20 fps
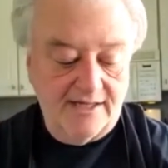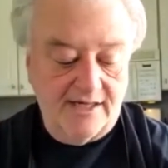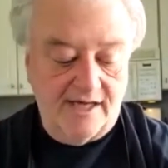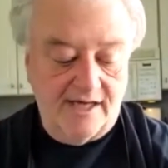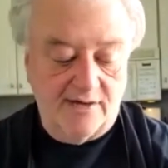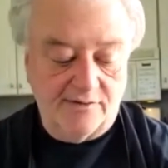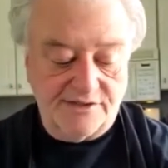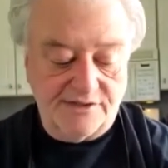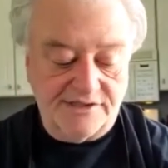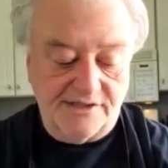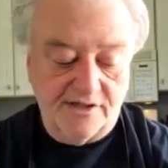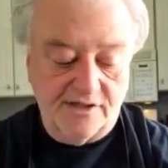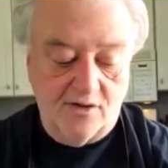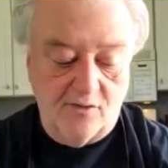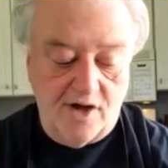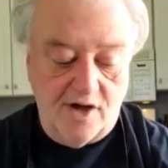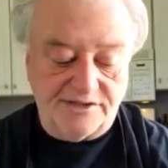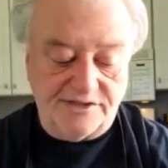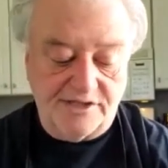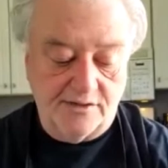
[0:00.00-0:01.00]
We're still
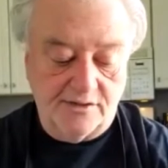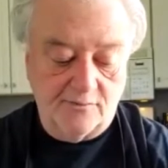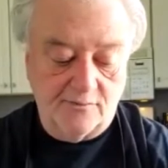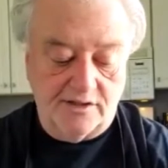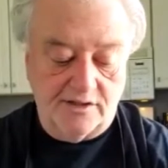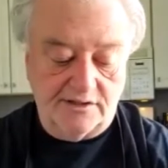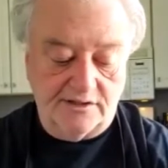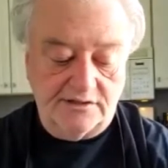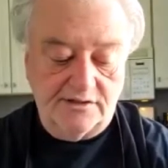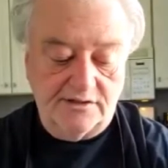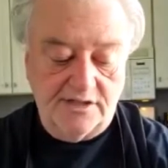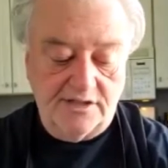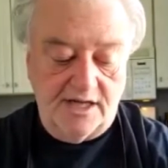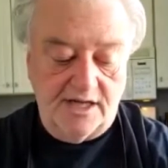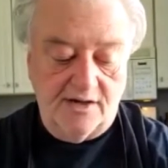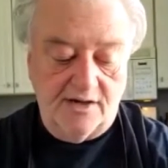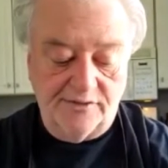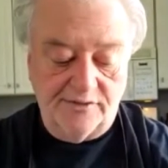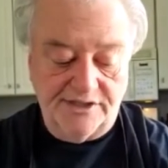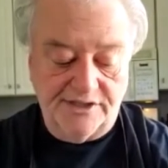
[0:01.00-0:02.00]
watching what
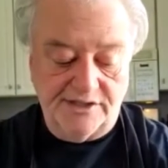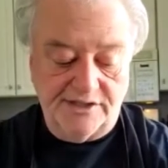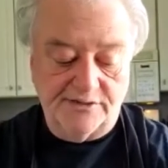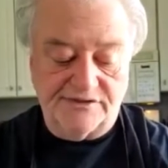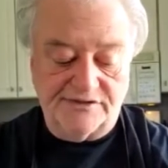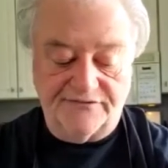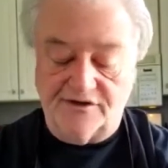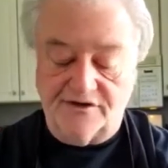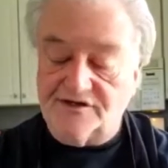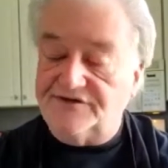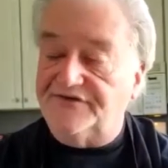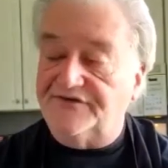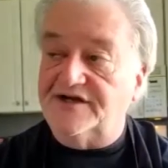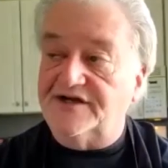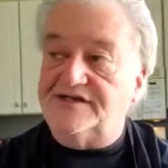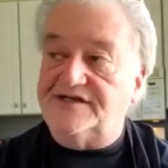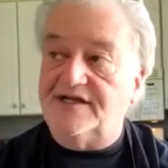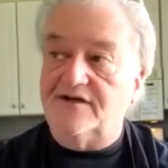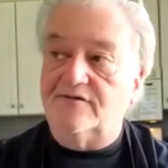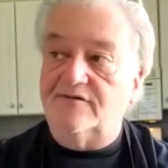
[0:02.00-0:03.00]
we do as far as
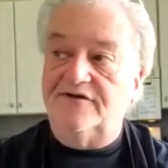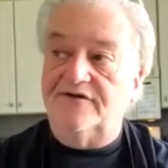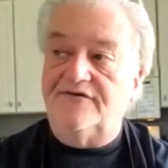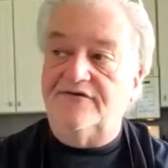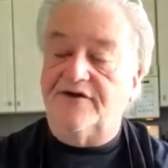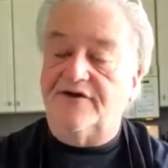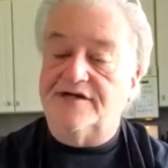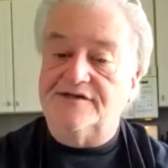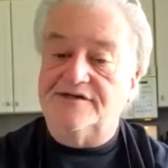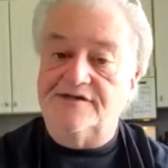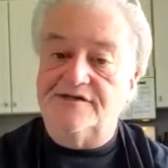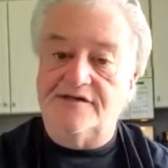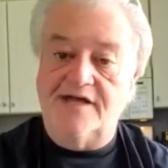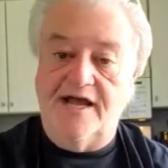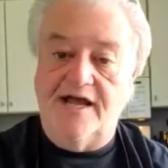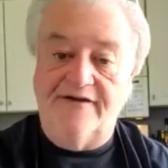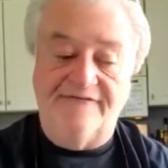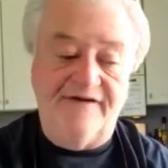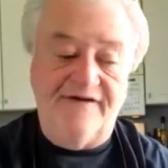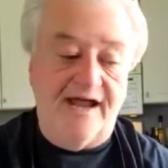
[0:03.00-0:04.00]
visiting with friends
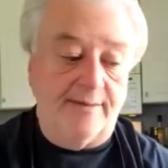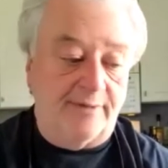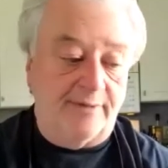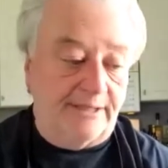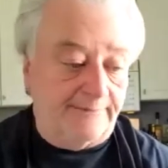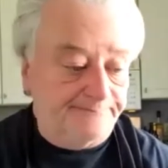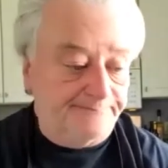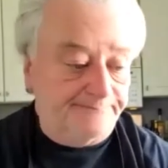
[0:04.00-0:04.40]
and family.